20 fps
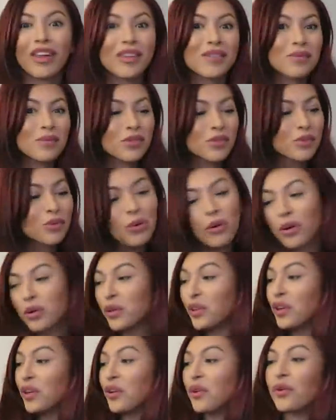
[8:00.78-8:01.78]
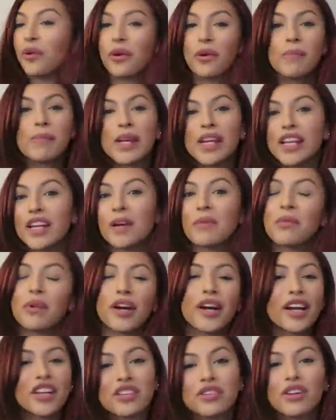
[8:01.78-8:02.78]
if that's what you order or medium
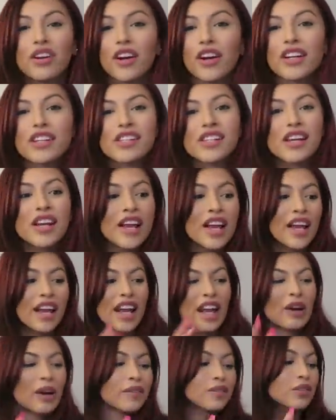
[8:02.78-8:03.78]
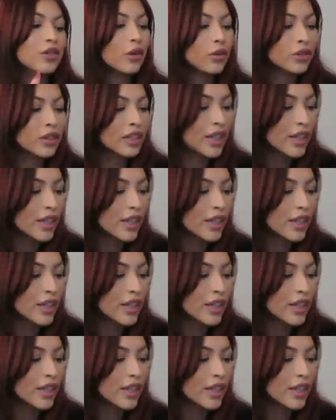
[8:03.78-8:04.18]
or extra large and I don't have to go